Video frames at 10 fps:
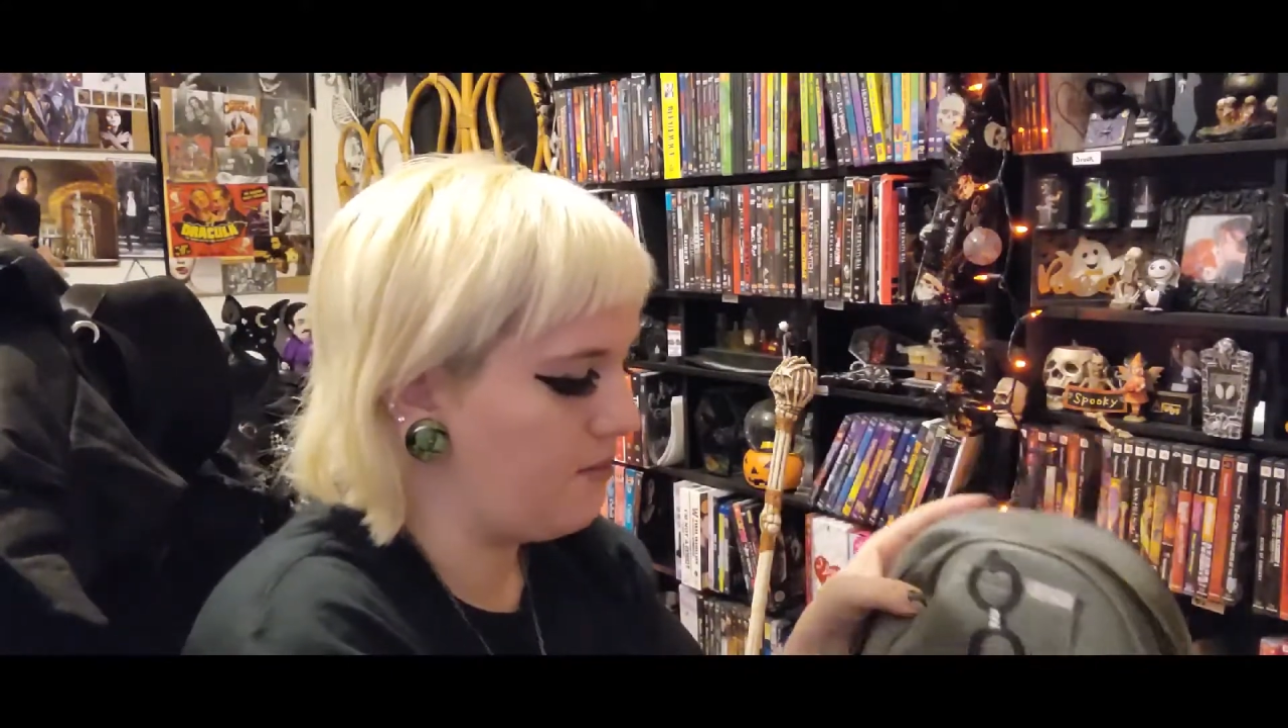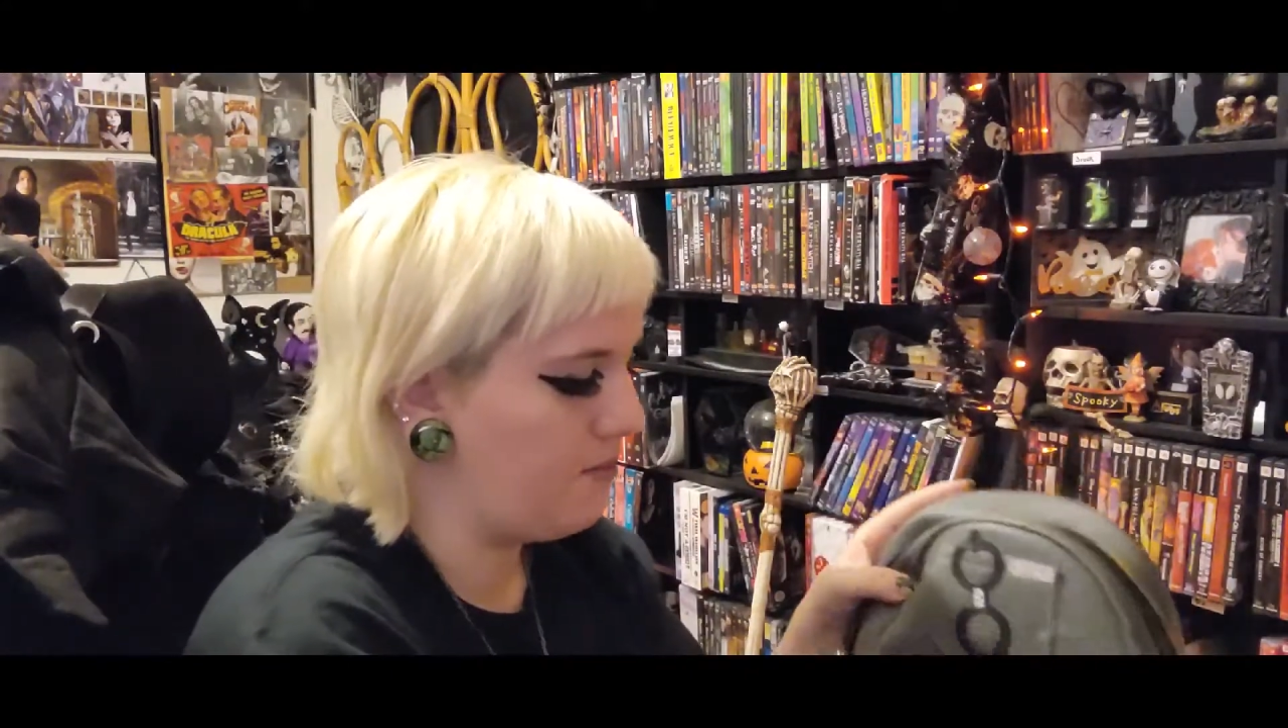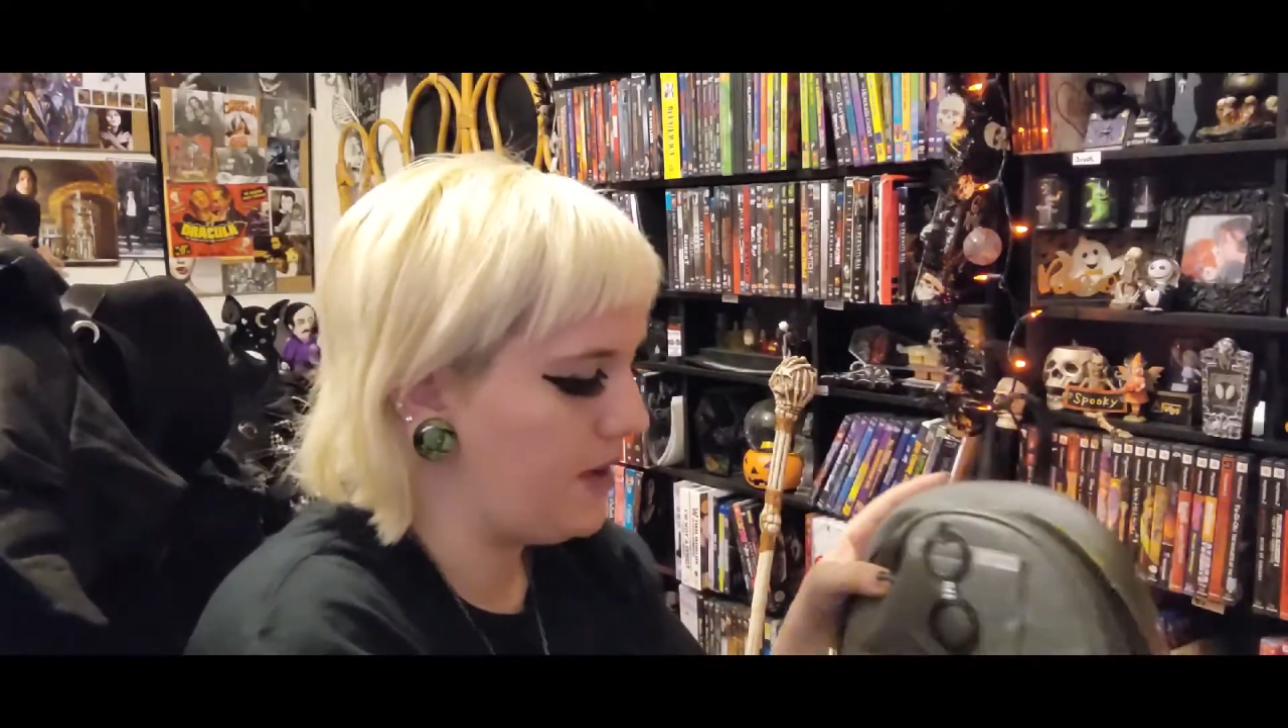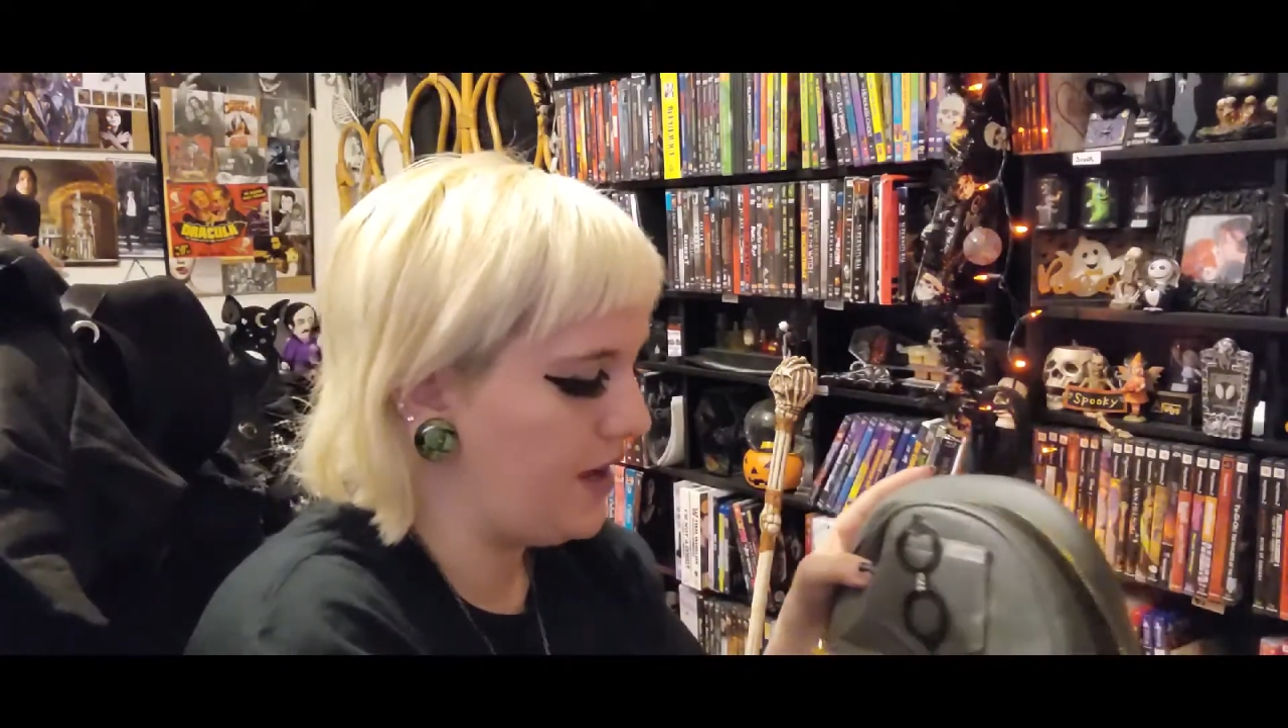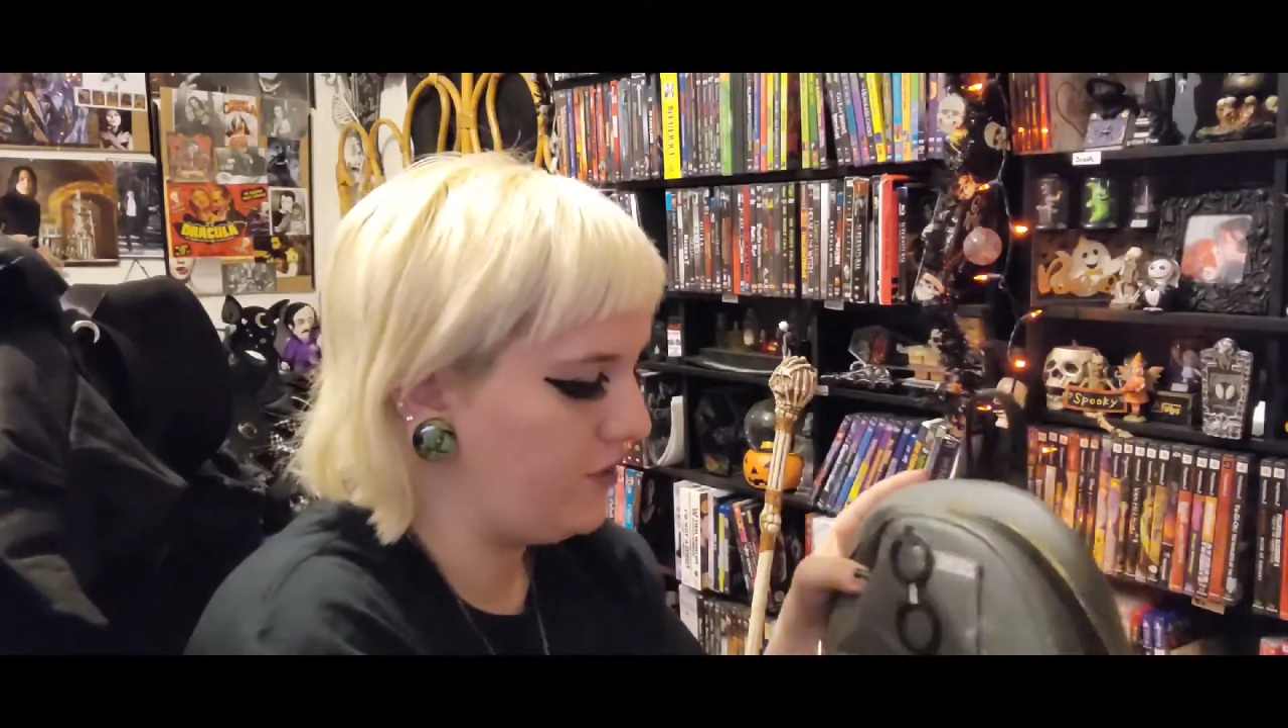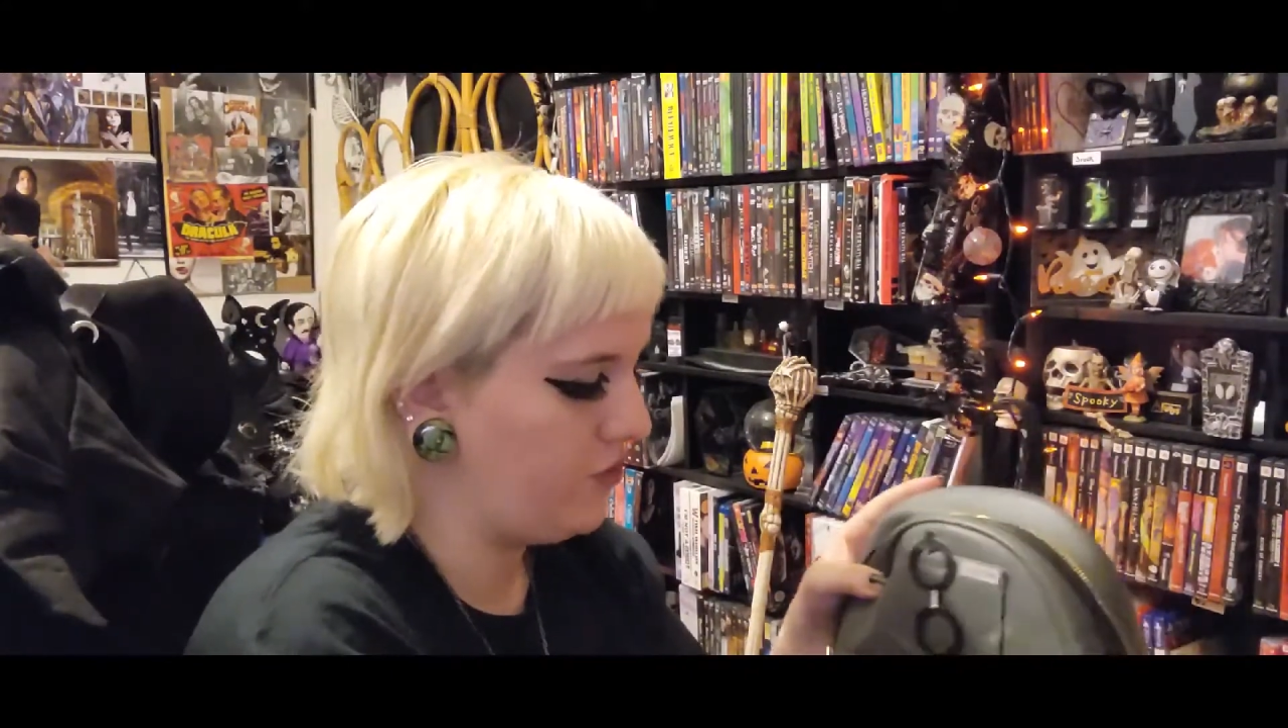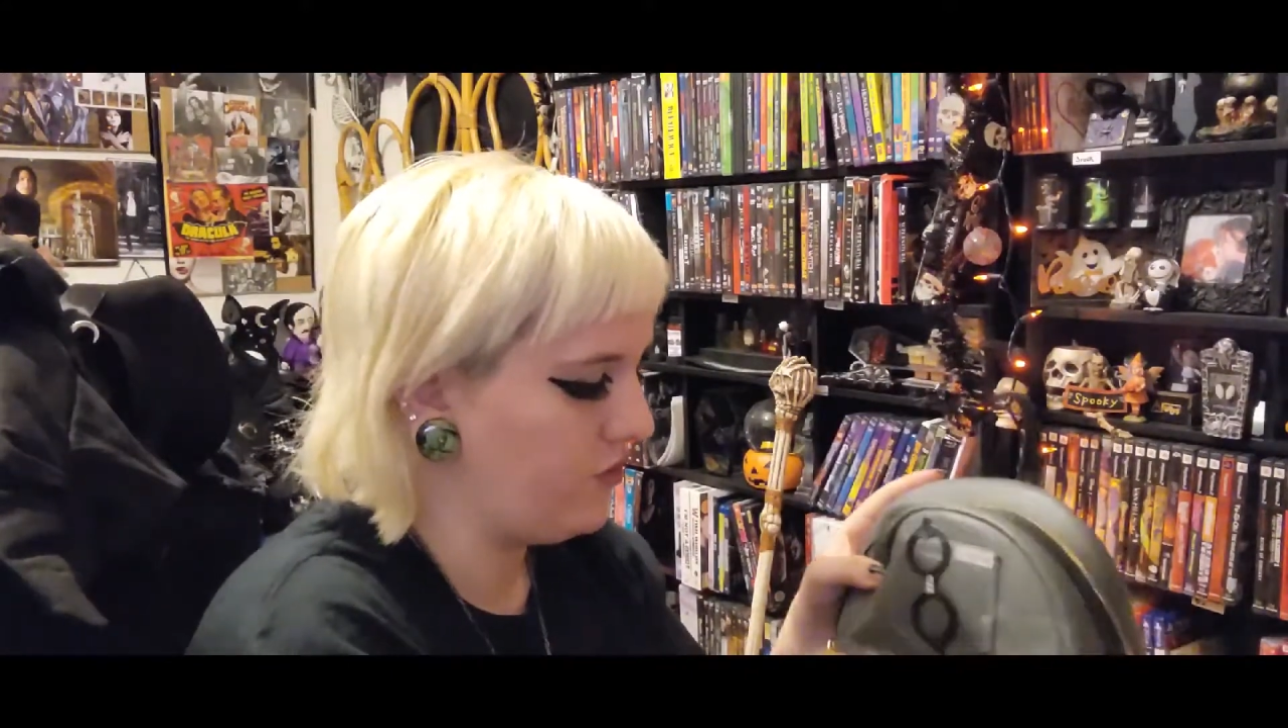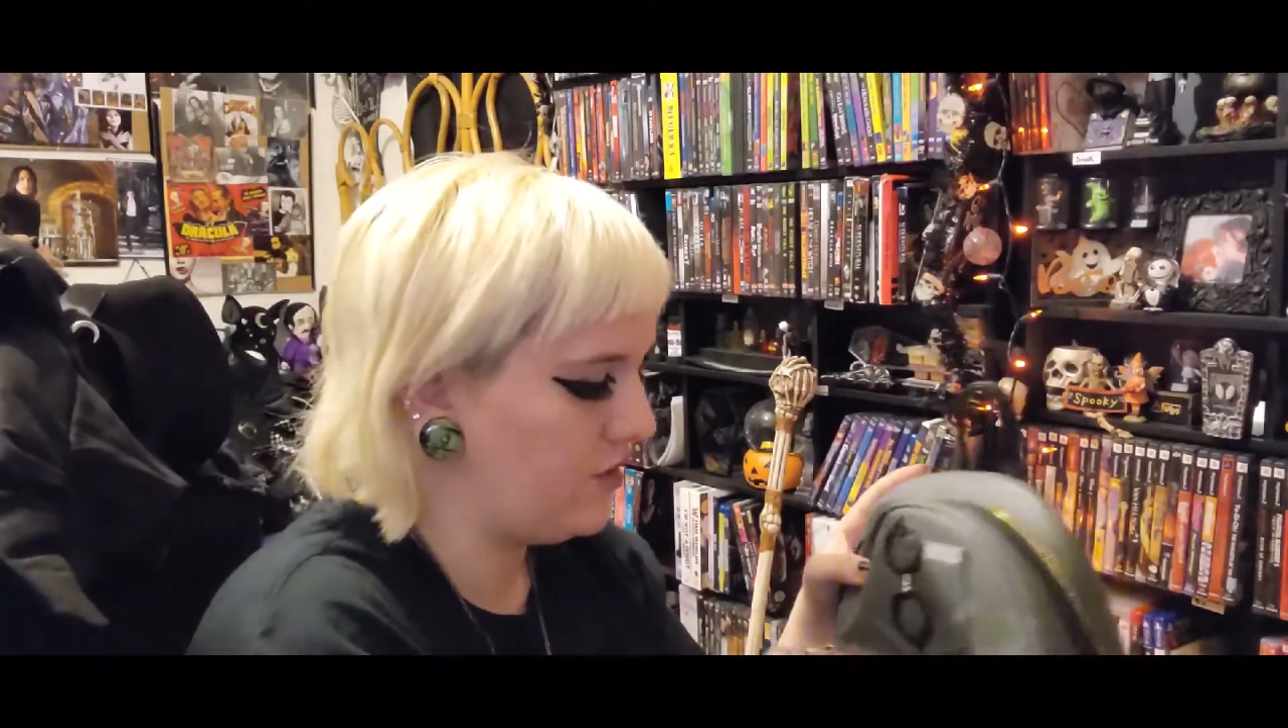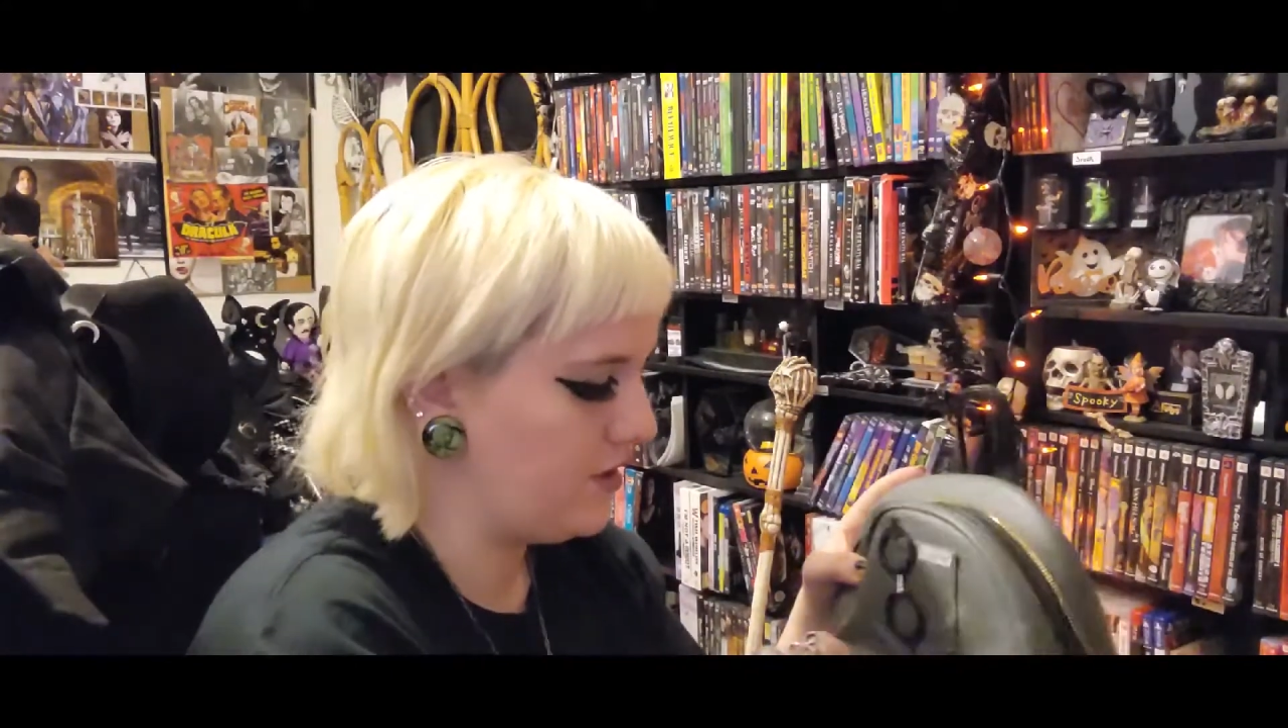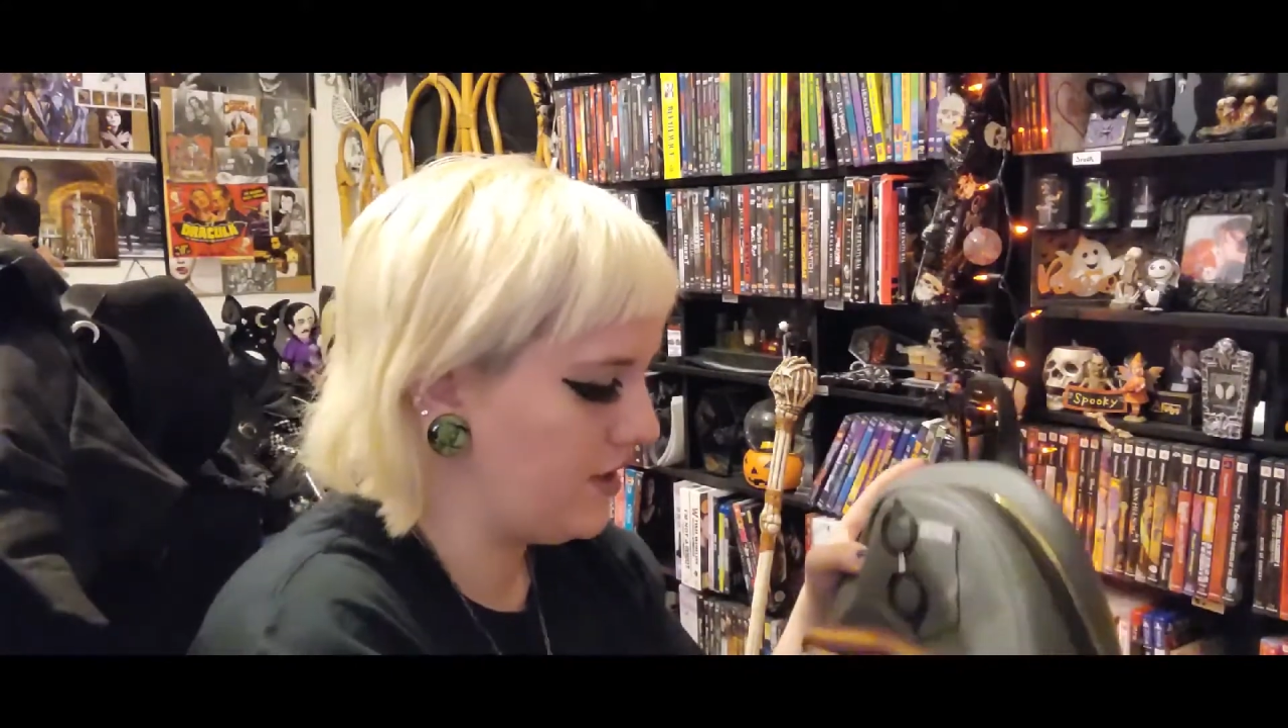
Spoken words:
matched it.